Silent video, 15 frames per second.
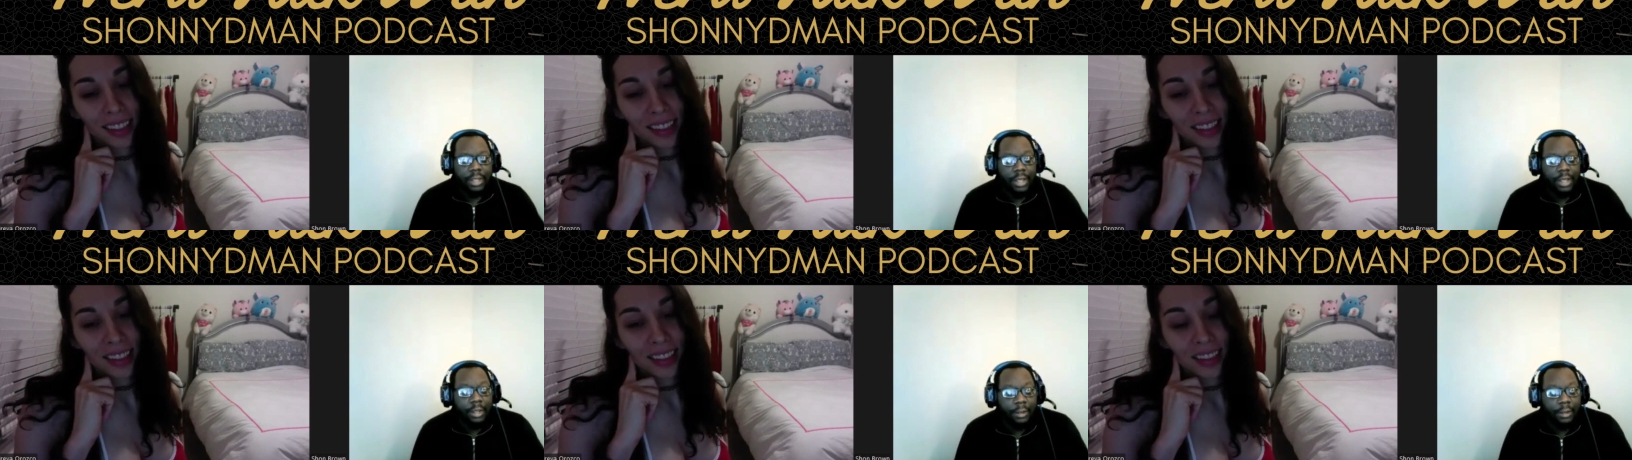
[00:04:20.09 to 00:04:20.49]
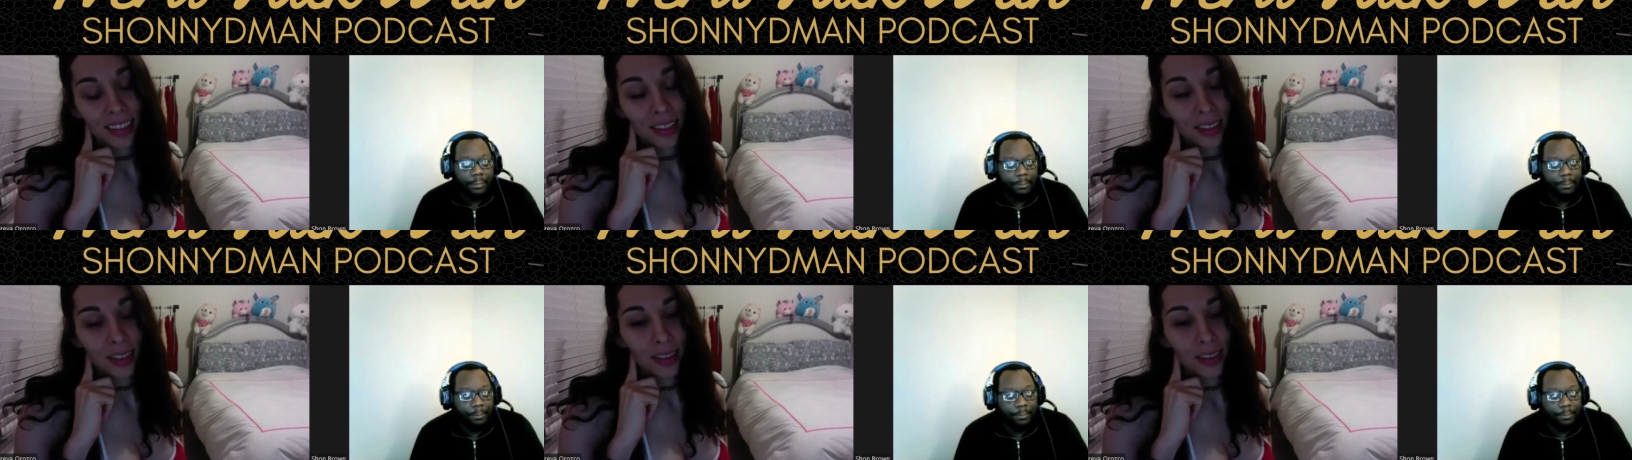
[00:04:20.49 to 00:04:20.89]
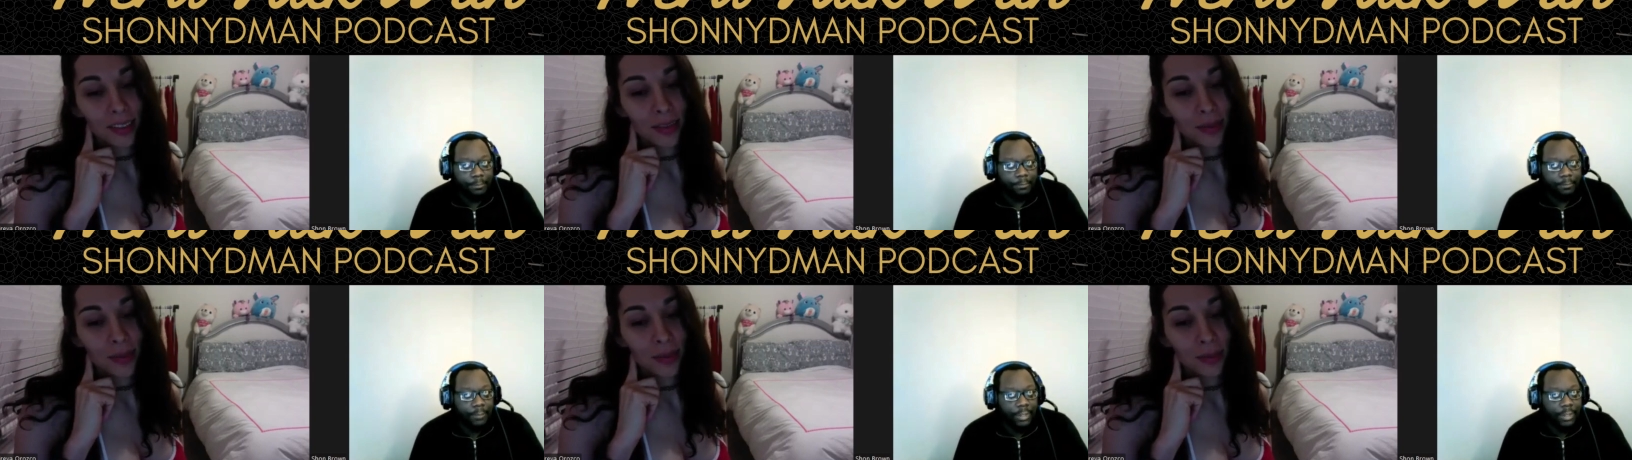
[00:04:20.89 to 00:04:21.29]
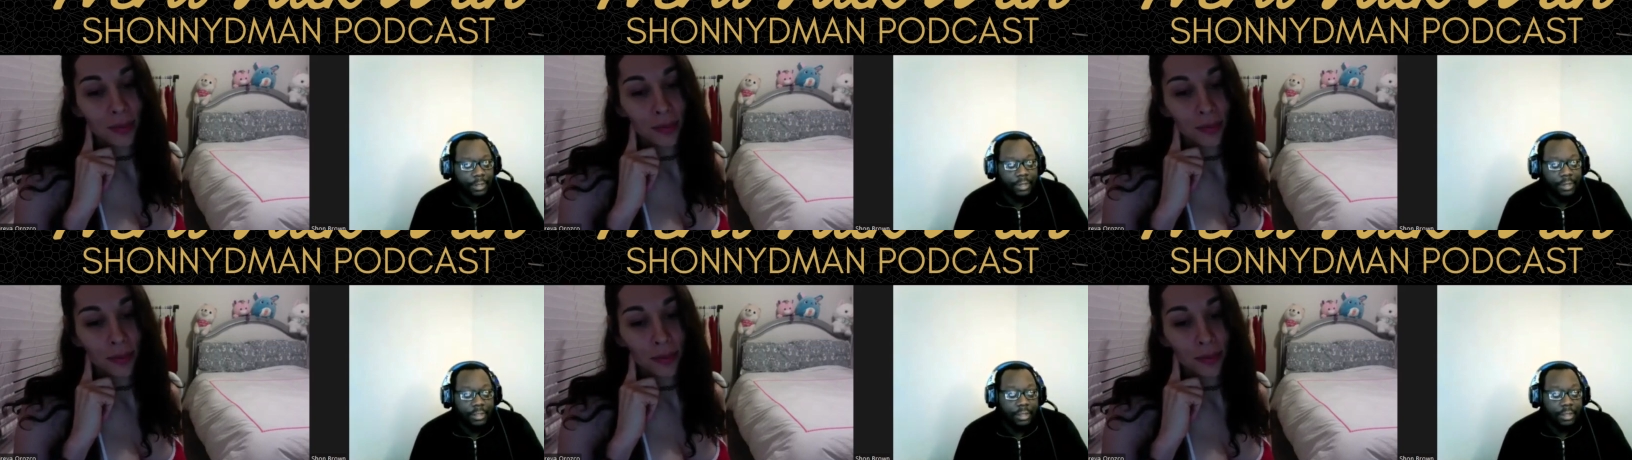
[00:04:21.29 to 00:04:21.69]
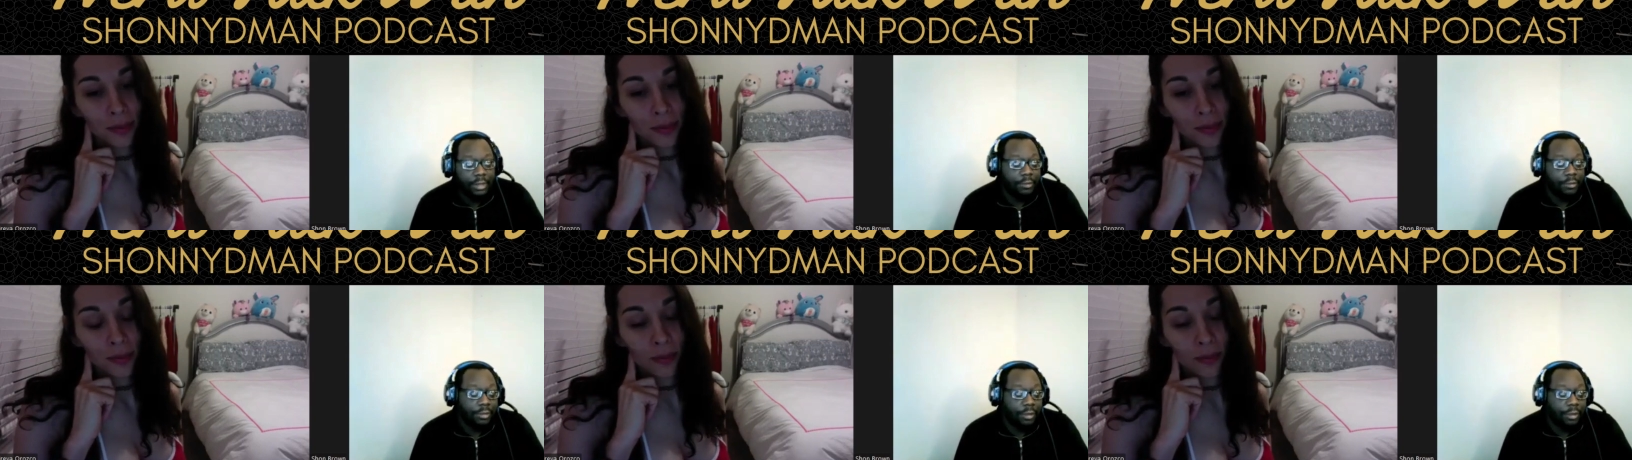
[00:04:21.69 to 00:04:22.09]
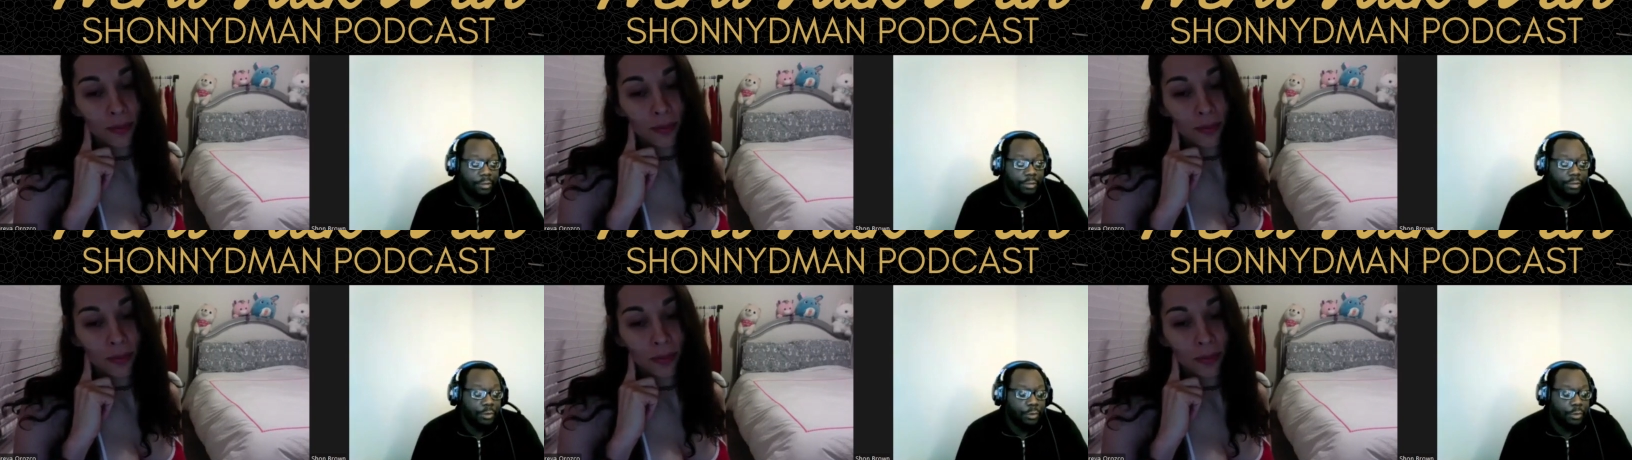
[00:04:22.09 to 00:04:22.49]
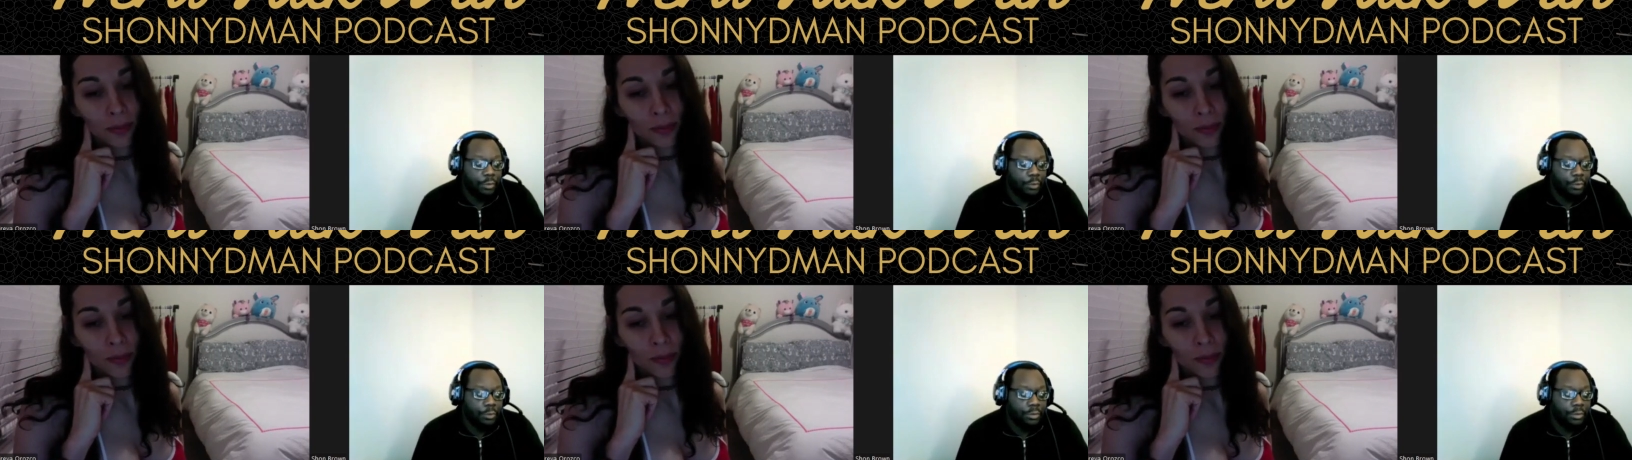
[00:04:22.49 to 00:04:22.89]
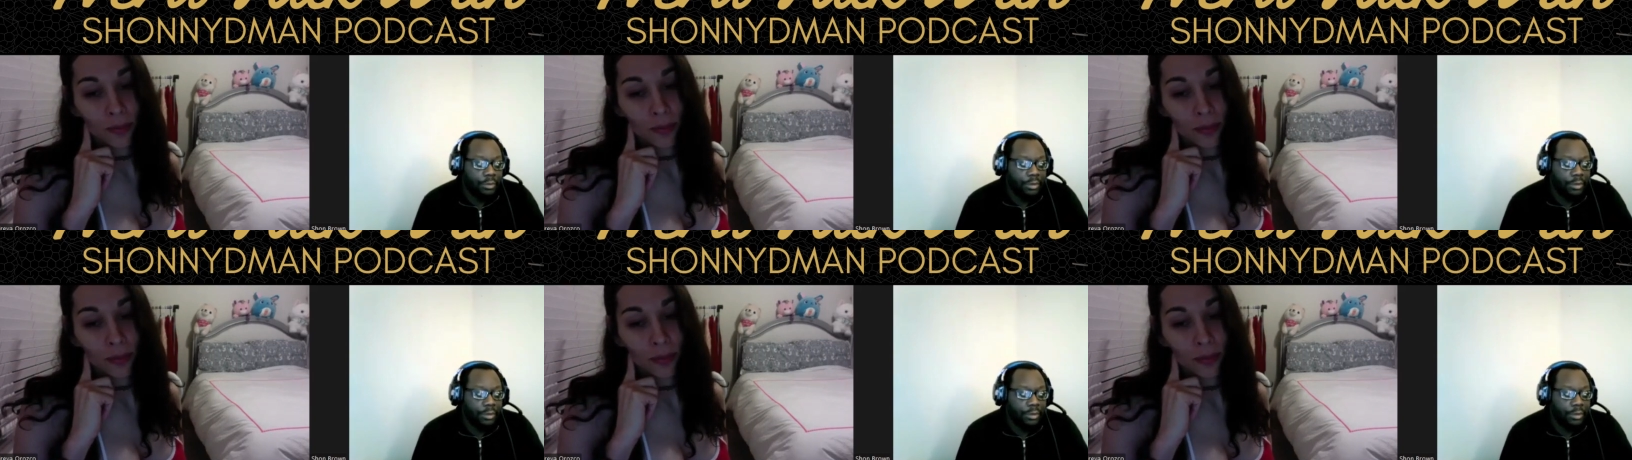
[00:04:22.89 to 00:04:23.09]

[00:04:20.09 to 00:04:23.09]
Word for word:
Speaker 1: Um, and see, there was also